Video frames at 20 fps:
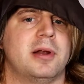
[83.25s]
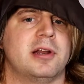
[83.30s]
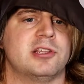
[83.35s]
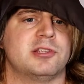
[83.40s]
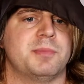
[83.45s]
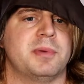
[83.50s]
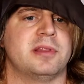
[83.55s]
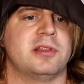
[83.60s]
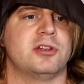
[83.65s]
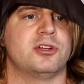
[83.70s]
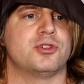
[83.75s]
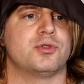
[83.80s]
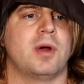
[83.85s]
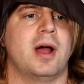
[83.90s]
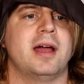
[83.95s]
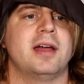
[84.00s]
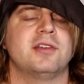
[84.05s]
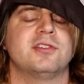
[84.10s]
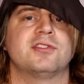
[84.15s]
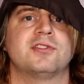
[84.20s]
but it's been the
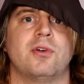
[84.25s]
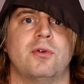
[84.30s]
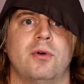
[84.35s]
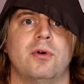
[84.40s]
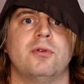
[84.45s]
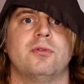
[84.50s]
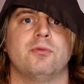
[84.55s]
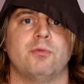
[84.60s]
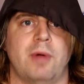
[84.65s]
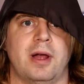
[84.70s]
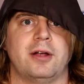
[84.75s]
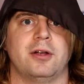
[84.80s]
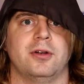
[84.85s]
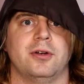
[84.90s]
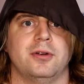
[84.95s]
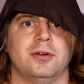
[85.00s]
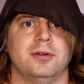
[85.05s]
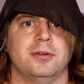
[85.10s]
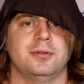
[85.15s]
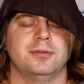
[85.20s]
driest on
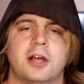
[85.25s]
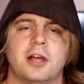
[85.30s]
record.